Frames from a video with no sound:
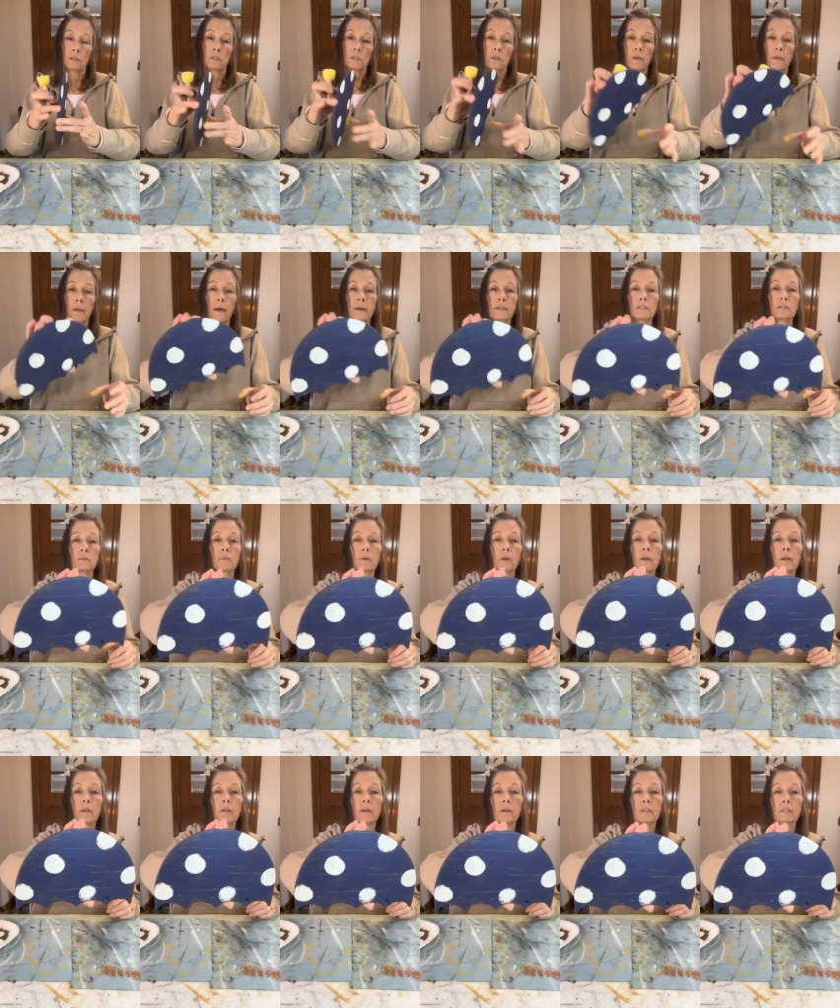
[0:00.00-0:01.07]
So that's
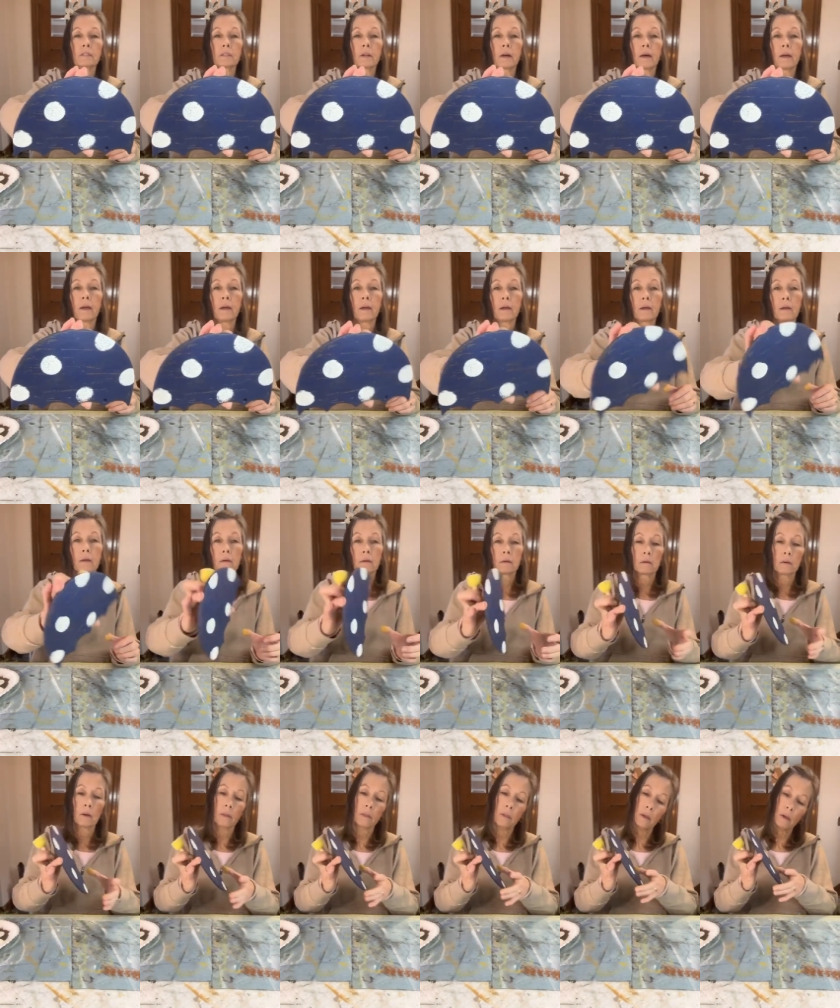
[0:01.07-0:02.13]
what it looks like.
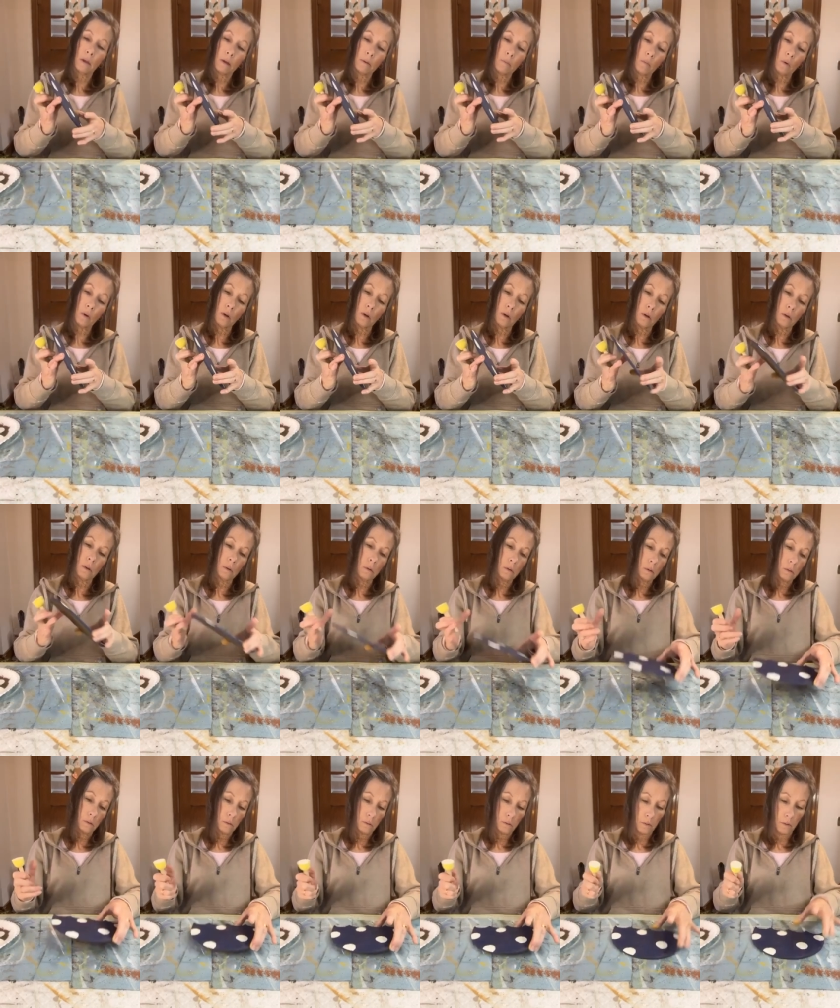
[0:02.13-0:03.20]
I think I want,
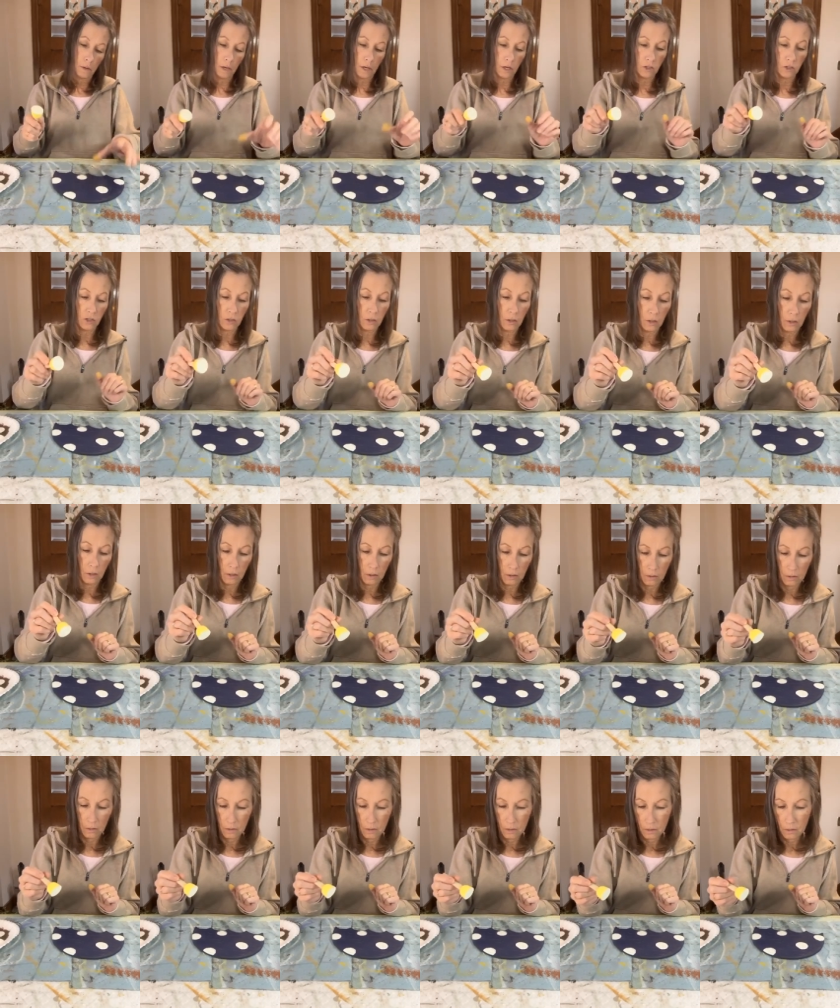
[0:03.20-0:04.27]
actually,
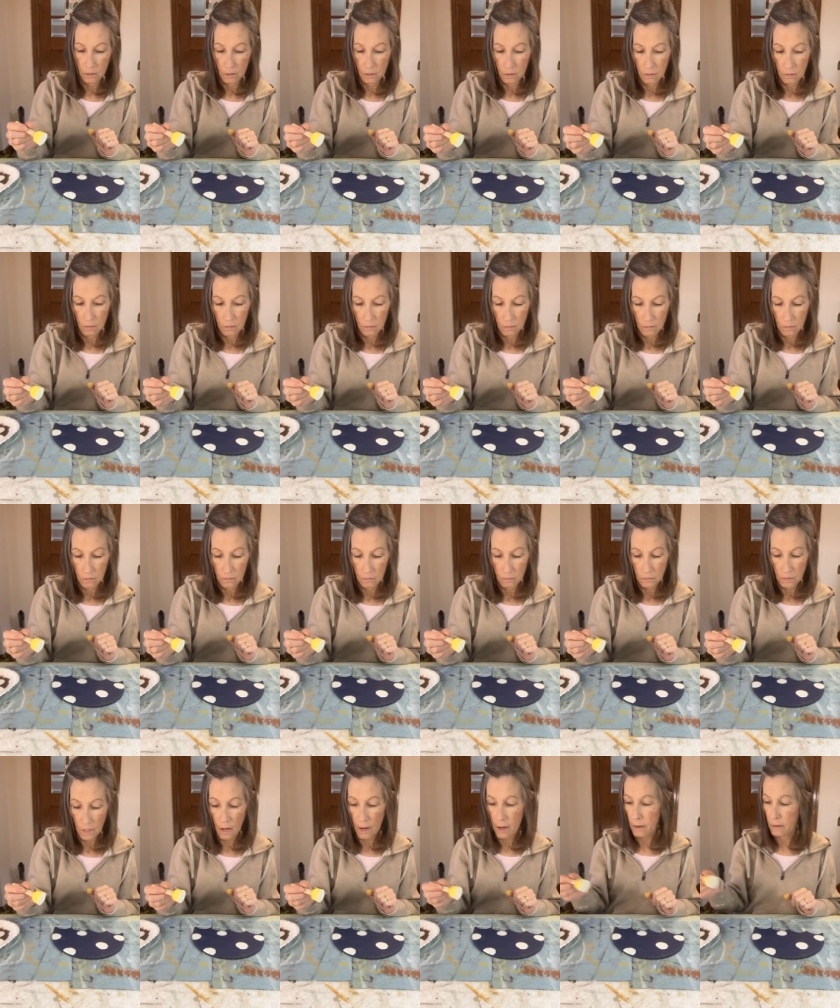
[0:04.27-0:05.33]

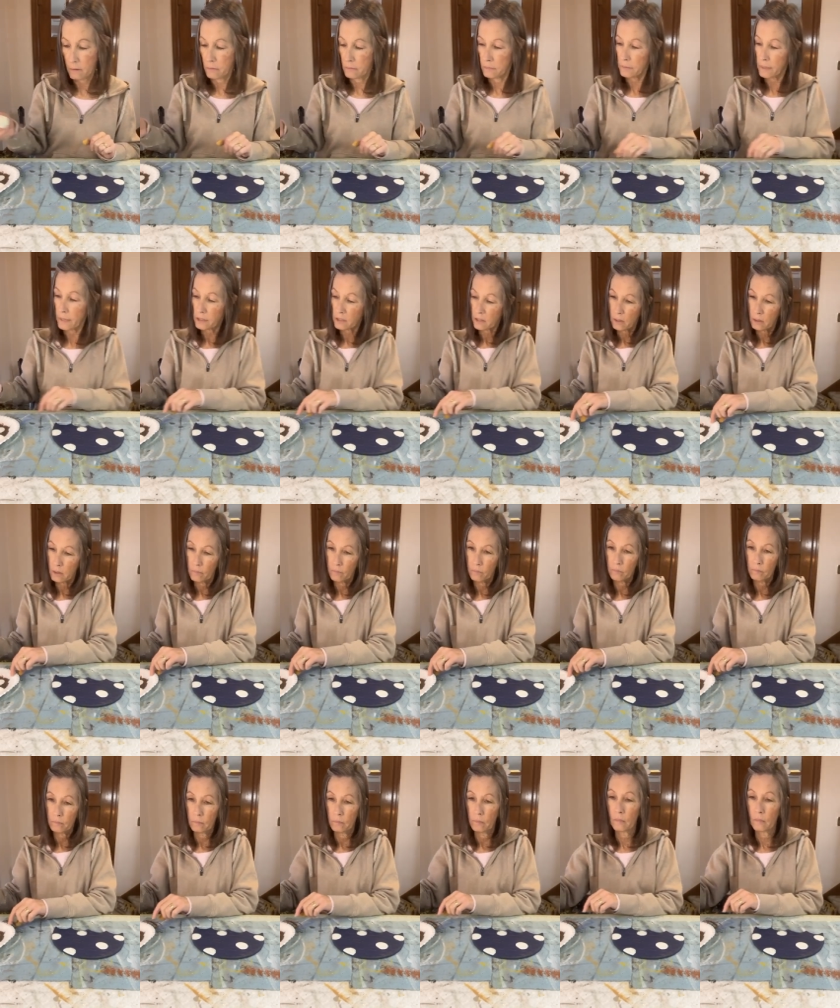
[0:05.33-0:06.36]
nah, that's good.